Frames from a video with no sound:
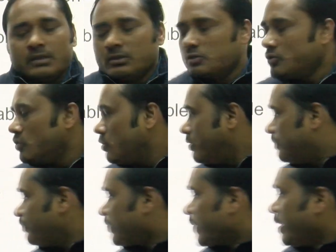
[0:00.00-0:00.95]
So
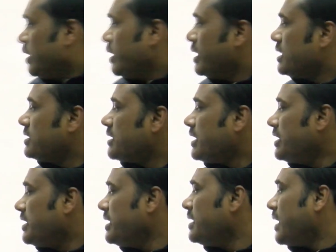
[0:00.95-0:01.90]
here is the
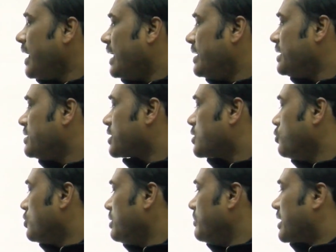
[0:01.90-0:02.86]
need added
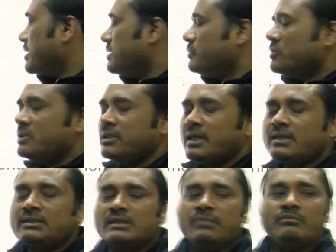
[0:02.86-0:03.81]
security mechanism. There are
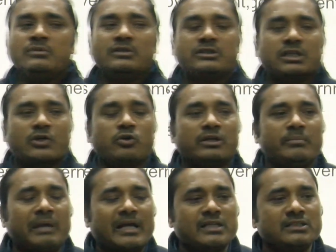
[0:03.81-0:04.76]
some security
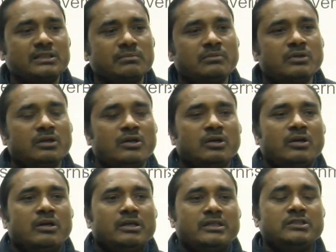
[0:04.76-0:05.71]
mechanism
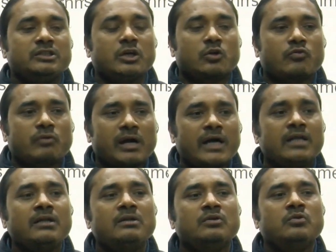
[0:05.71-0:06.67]
is
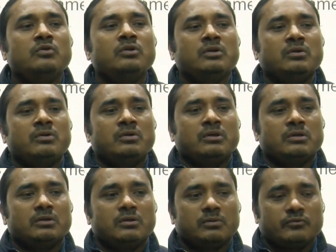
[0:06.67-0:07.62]
required
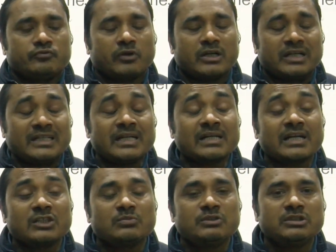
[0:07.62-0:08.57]
for data
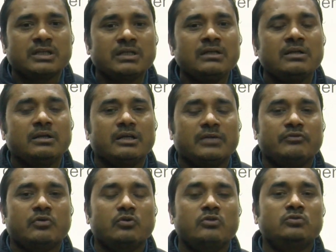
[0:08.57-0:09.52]
transmission. If
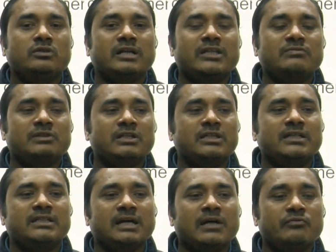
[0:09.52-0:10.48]
you're going to transfer the
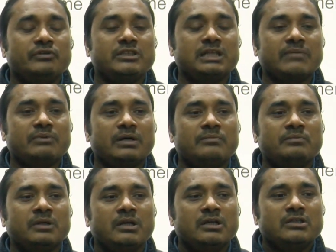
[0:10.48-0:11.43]
data, which type of
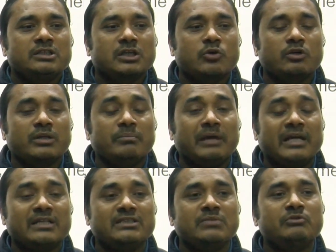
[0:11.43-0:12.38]
security
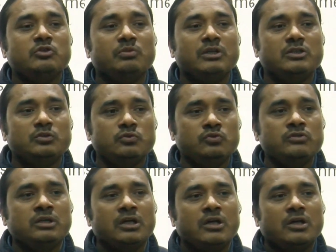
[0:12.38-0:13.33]
mechanism you will
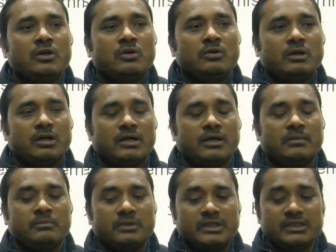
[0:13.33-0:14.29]
use uh,
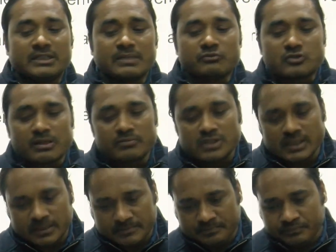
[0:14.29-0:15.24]
in terms of
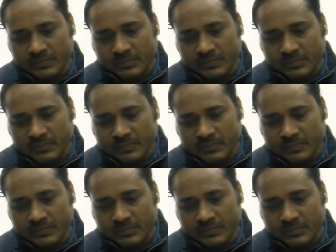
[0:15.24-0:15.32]
the